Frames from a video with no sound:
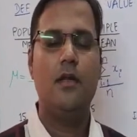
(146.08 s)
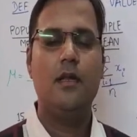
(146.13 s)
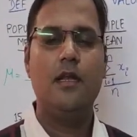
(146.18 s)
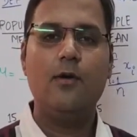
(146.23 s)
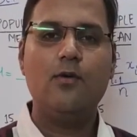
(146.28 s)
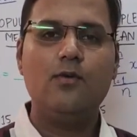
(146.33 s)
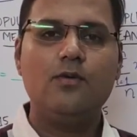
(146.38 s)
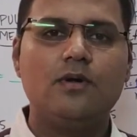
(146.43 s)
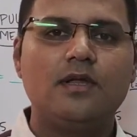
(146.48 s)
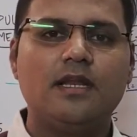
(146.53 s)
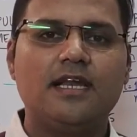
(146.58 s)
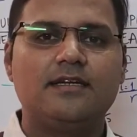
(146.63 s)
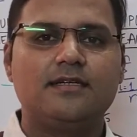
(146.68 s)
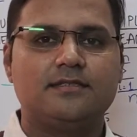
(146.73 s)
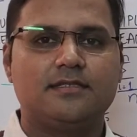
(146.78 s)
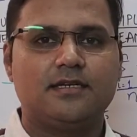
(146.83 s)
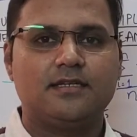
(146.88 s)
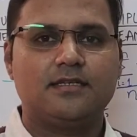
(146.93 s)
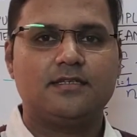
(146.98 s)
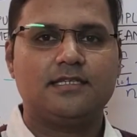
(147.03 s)
Now let
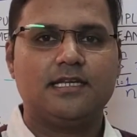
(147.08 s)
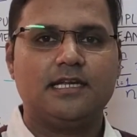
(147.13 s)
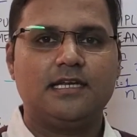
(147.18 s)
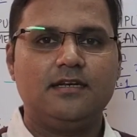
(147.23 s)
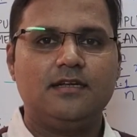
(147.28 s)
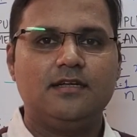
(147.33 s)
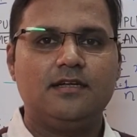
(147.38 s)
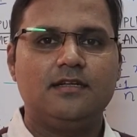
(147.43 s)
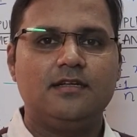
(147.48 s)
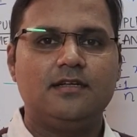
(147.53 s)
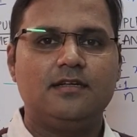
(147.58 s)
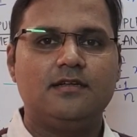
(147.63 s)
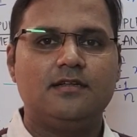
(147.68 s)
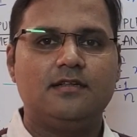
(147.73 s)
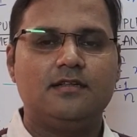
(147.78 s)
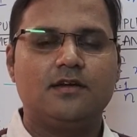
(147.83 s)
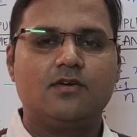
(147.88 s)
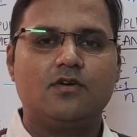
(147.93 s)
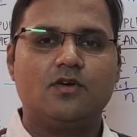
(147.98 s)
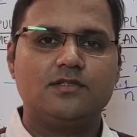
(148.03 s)
us understand
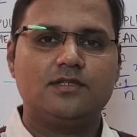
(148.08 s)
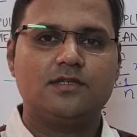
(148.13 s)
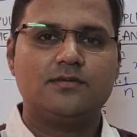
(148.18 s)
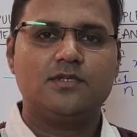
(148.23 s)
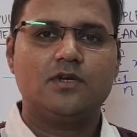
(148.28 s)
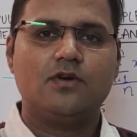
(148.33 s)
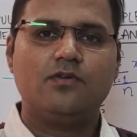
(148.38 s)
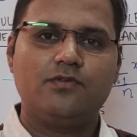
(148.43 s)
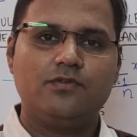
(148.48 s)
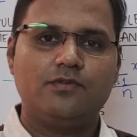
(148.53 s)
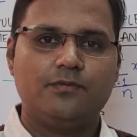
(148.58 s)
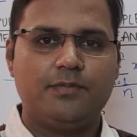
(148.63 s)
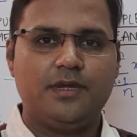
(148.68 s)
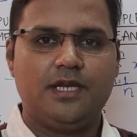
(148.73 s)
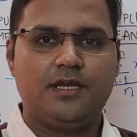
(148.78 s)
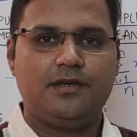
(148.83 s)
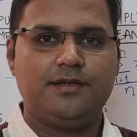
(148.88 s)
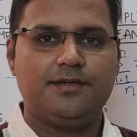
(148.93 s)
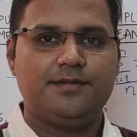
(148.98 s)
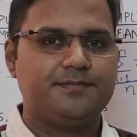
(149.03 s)
the concepts of
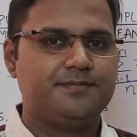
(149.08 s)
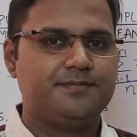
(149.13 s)
mean.